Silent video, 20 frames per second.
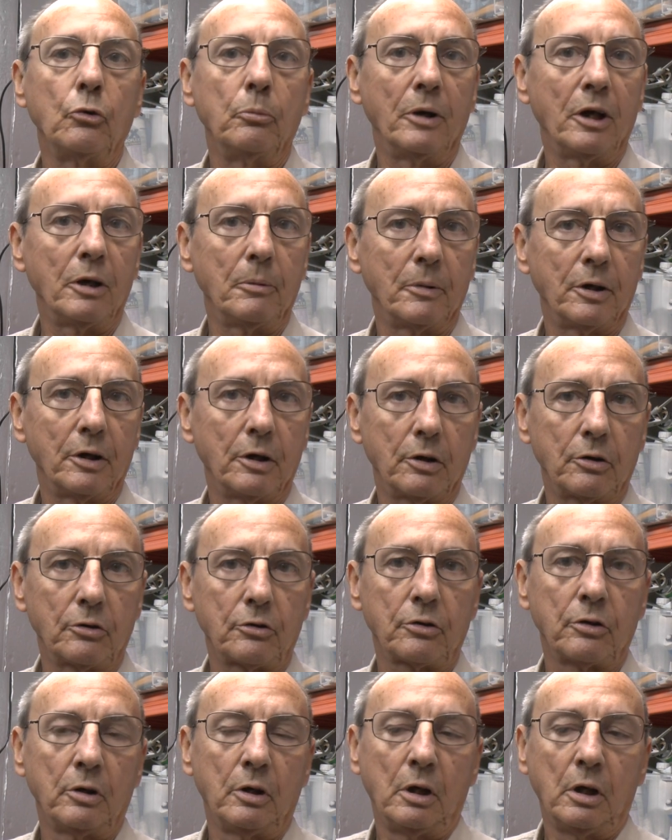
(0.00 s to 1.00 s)

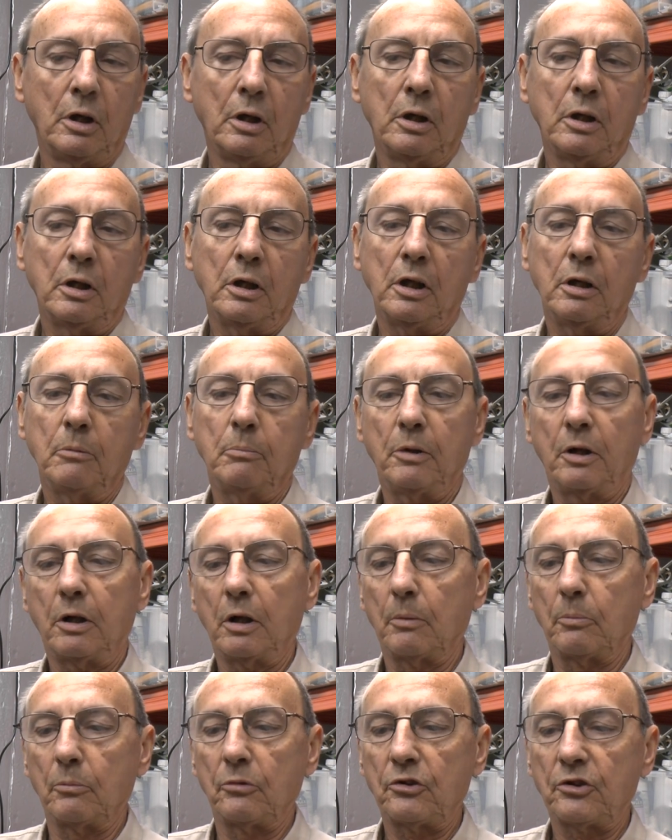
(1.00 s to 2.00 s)
millimeters, it
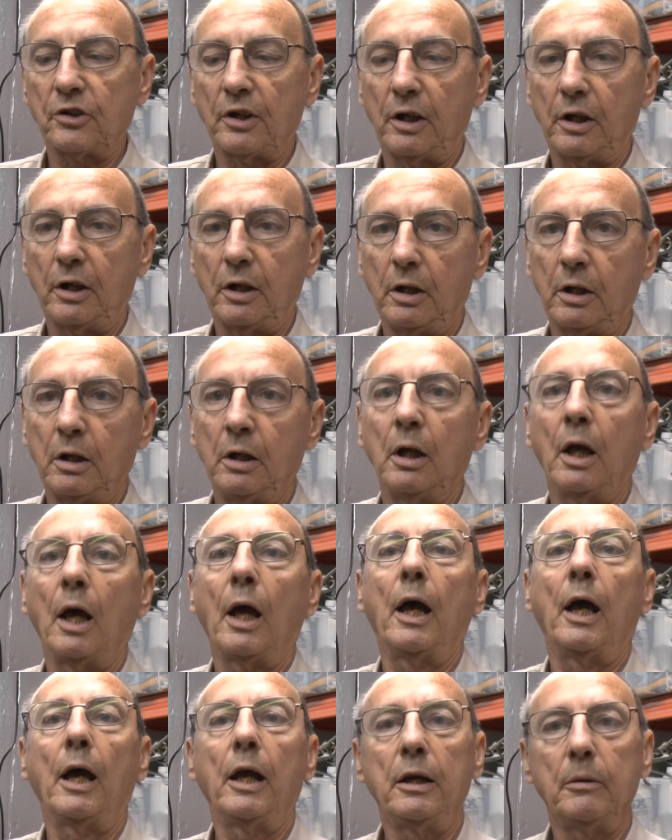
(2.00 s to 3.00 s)
becomes say
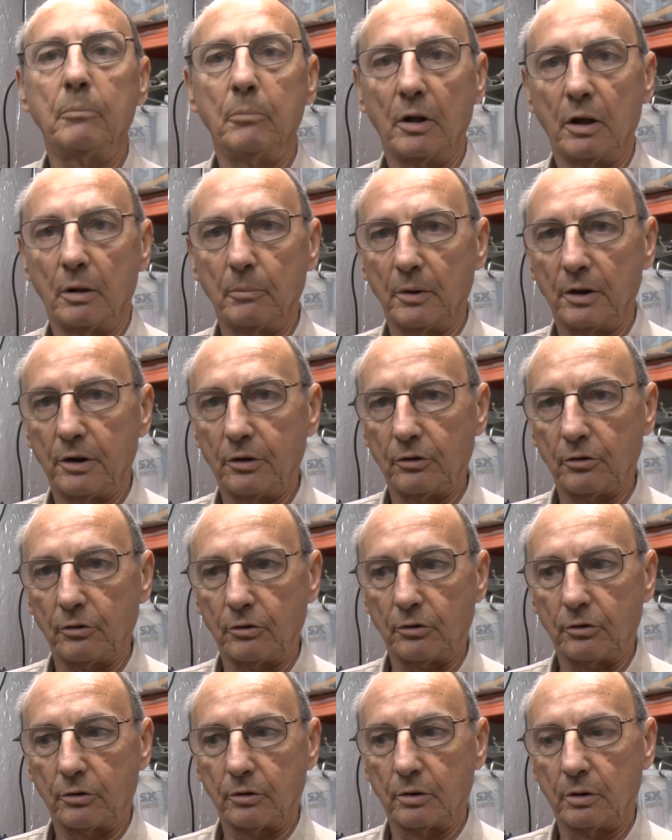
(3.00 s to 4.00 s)
8
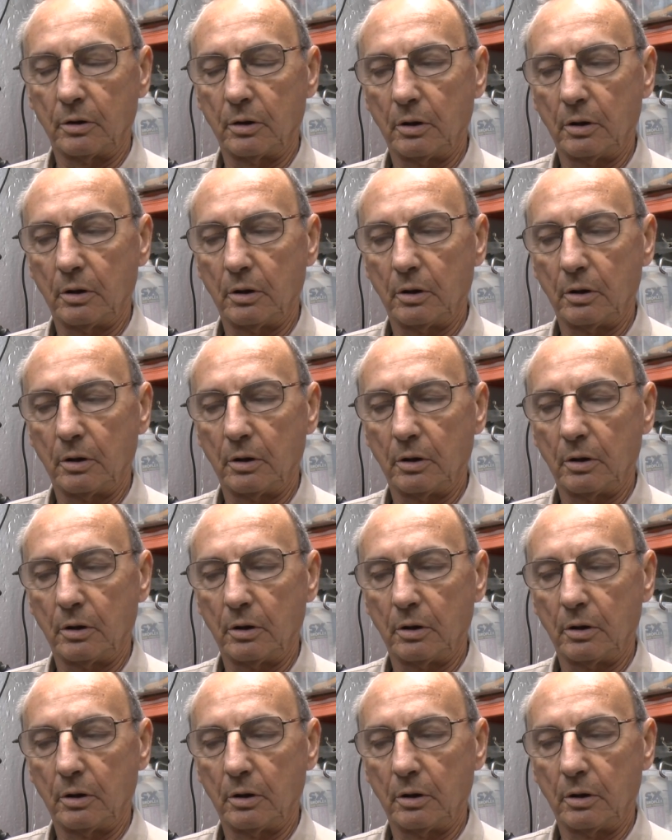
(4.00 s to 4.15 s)
millimeters.